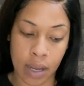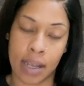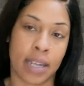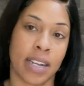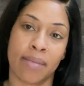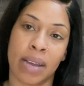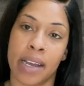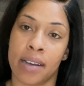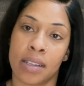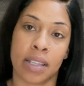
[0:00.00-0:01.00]
I take my
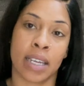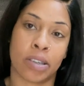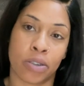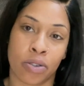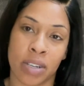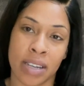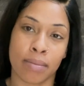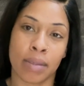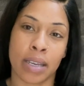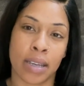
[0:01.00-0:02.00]
health
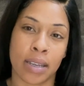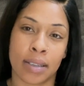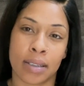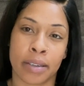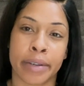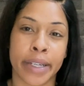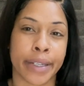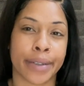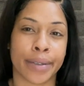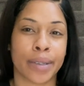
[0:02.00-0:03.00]
extremely
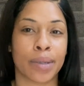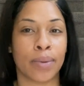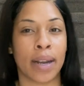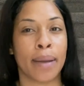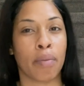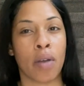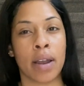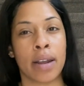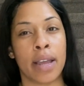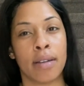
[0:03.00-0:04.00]
serious when I'm
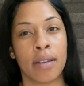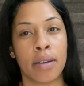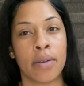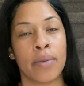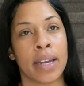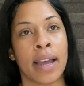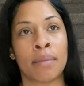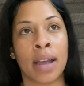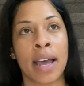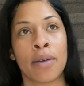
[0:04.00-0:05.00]
pregnant. You know, when I'm
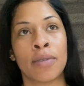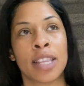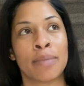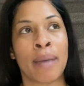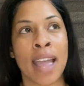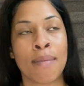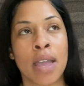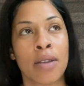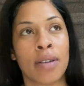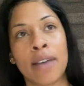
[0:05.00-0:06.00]
not with
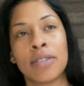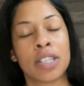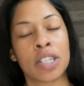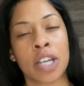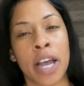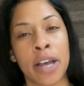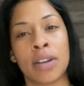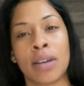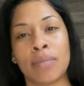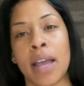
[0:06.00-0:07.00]
baby, not with the child,
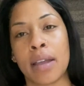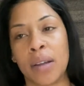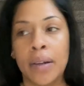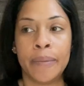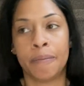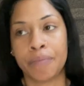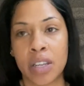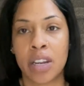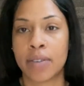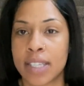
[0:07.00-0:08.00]
I'm like,
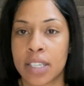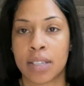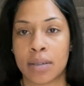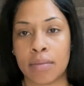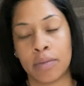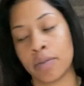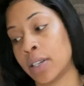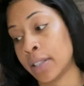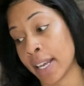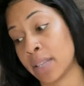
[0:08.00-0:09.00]
you know, it's just
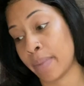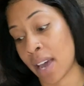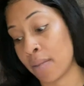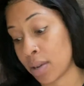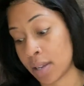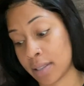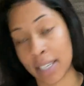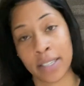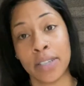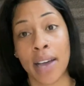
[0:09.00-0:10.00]
well, that's bad because I
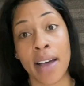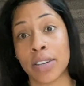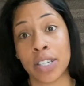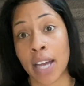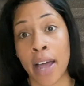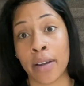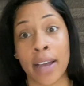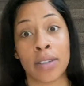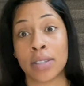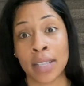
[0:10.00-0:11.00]
still have a child
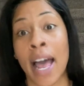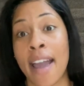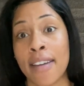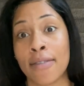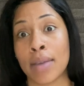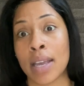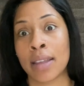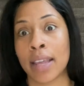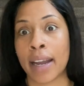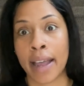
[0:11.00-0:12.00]
outside of me
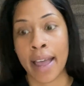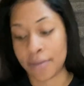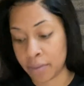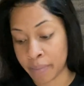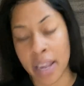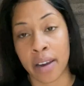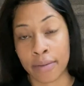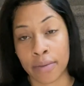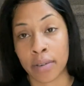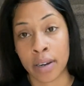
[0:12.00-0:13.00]
that I have to be here
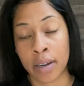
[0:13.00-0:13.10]
for.